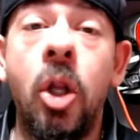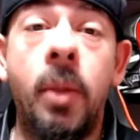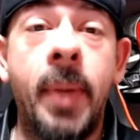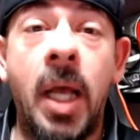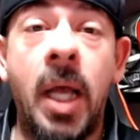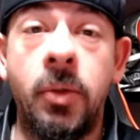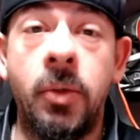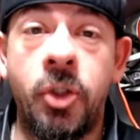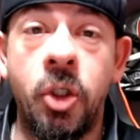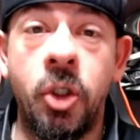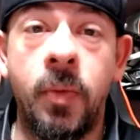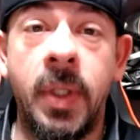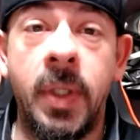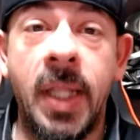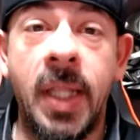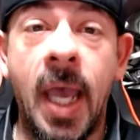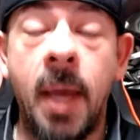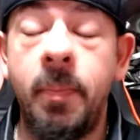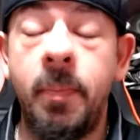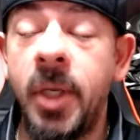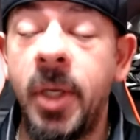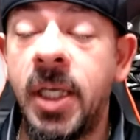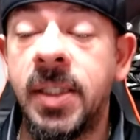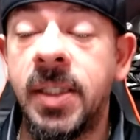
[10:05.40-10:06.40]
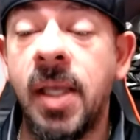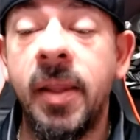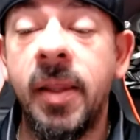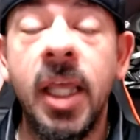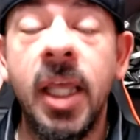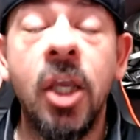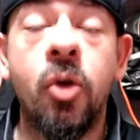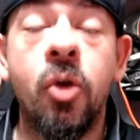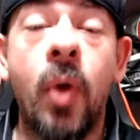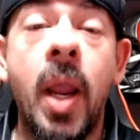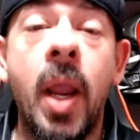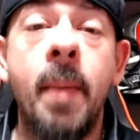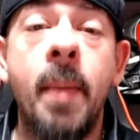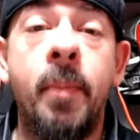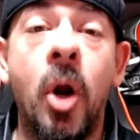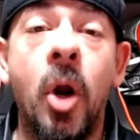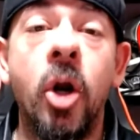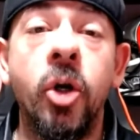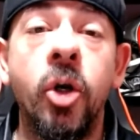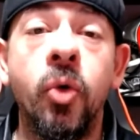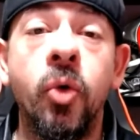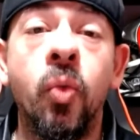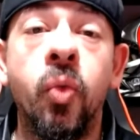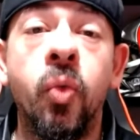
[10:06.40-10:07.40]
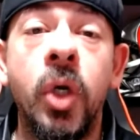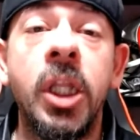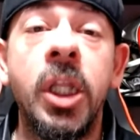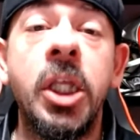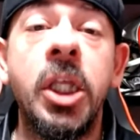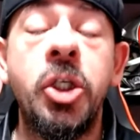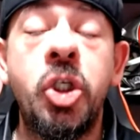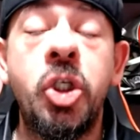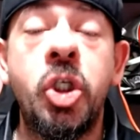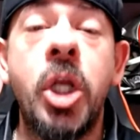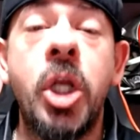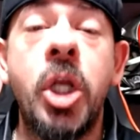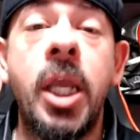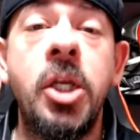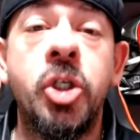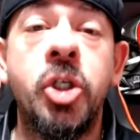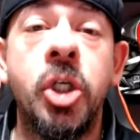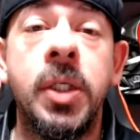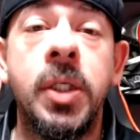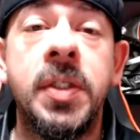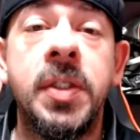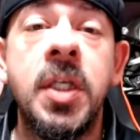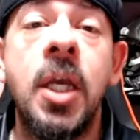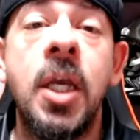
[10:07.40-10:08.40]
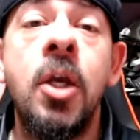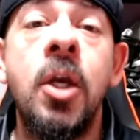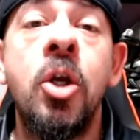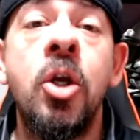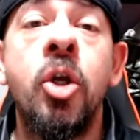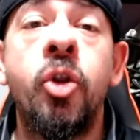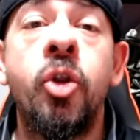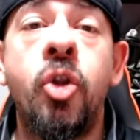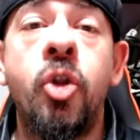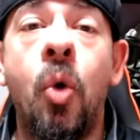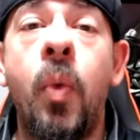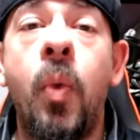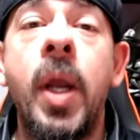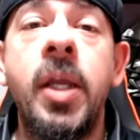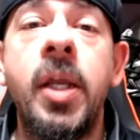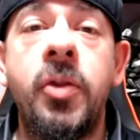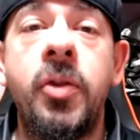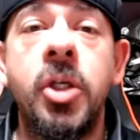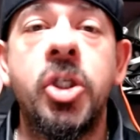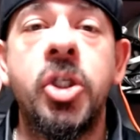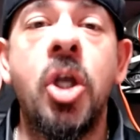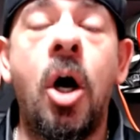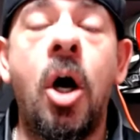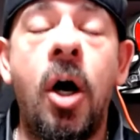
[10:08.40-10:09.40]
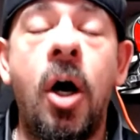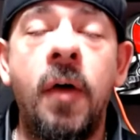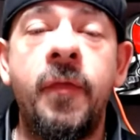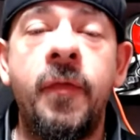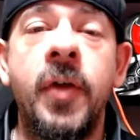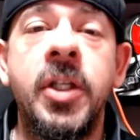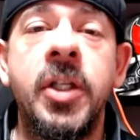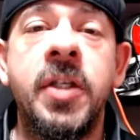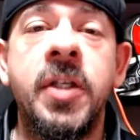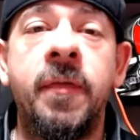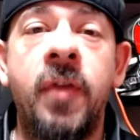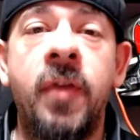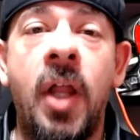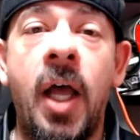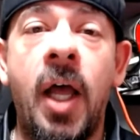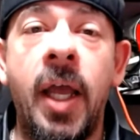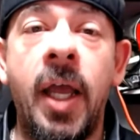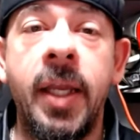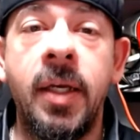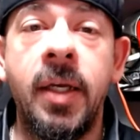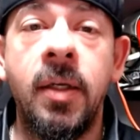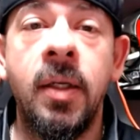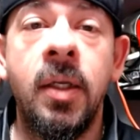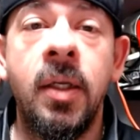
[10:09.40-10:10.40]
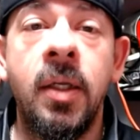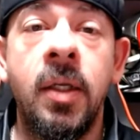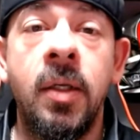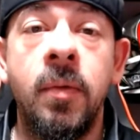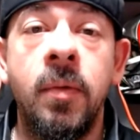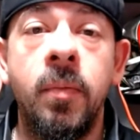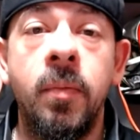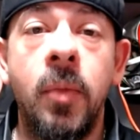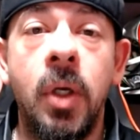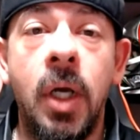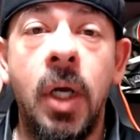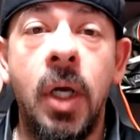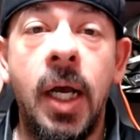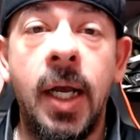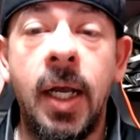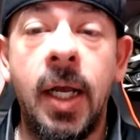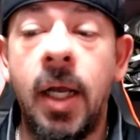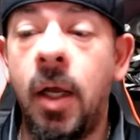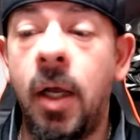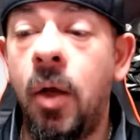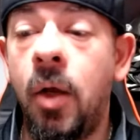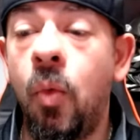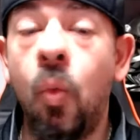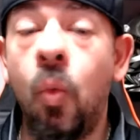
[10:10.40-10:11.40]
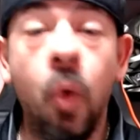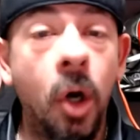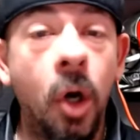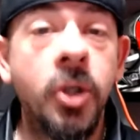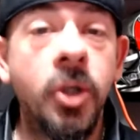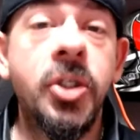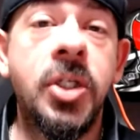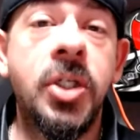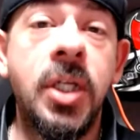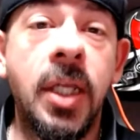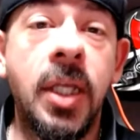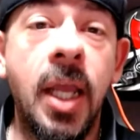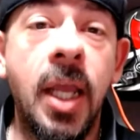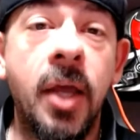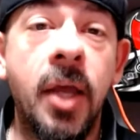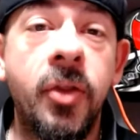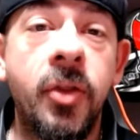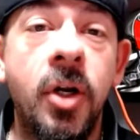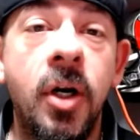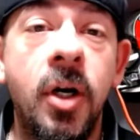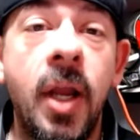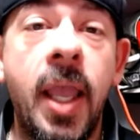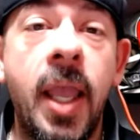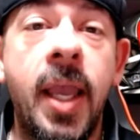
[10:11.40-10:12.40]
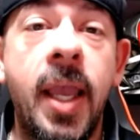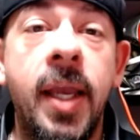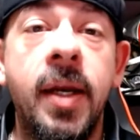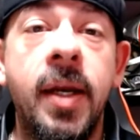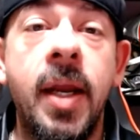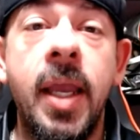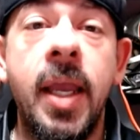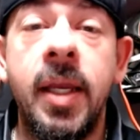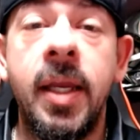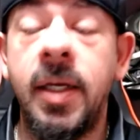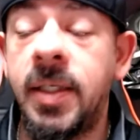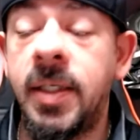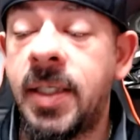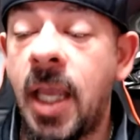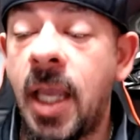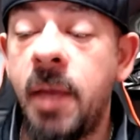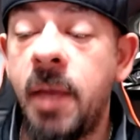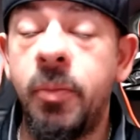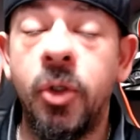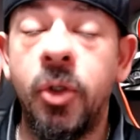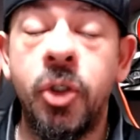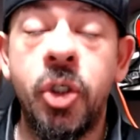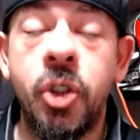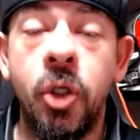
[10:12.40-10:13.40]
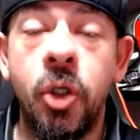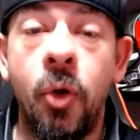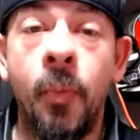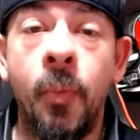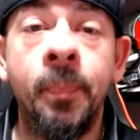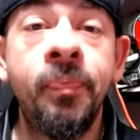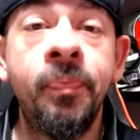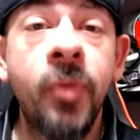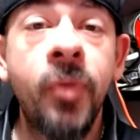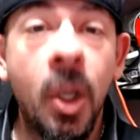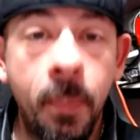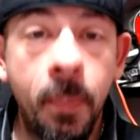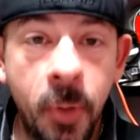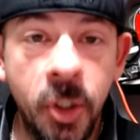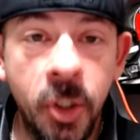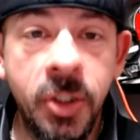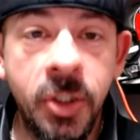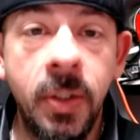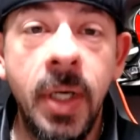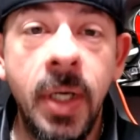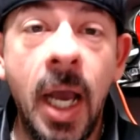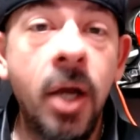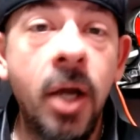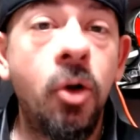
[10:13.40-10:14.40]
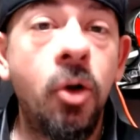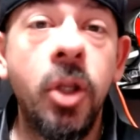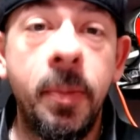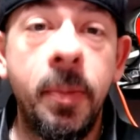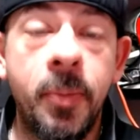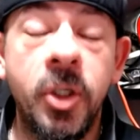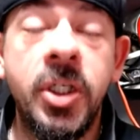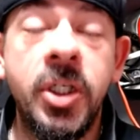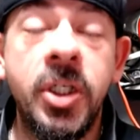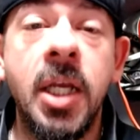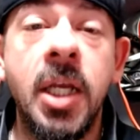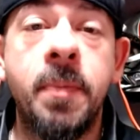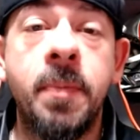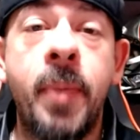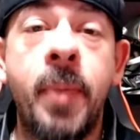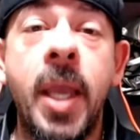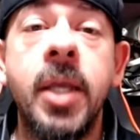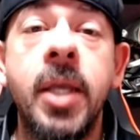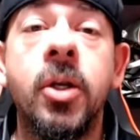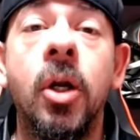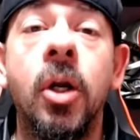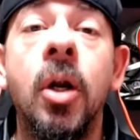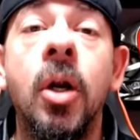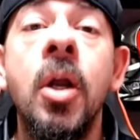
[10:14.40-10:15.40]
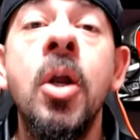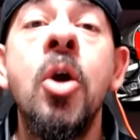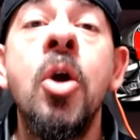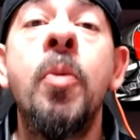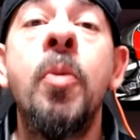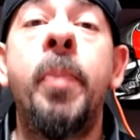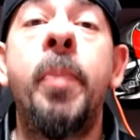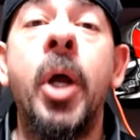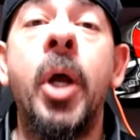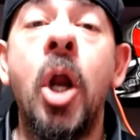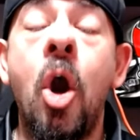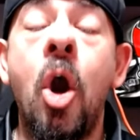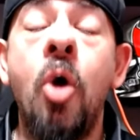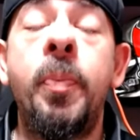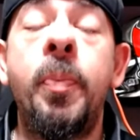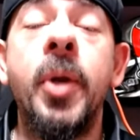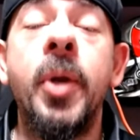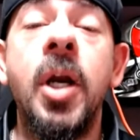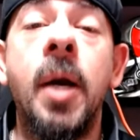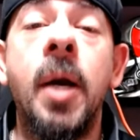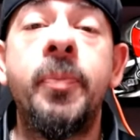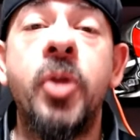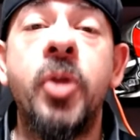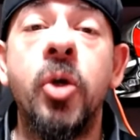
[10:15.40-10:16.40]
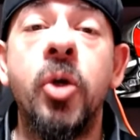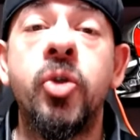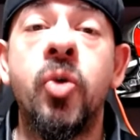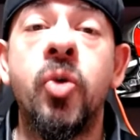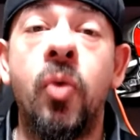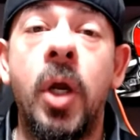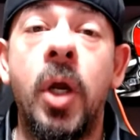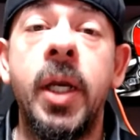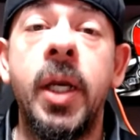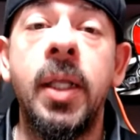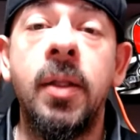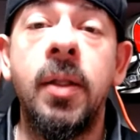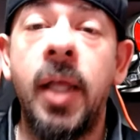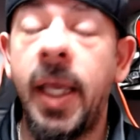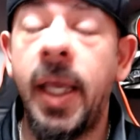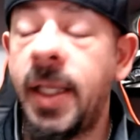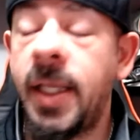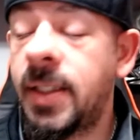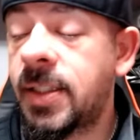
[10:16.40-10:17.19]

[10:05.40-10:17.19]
doing that, because I think Graham Barton really changes the way this offensive line works together and is able to not only protect Baker, but open up those running lanes.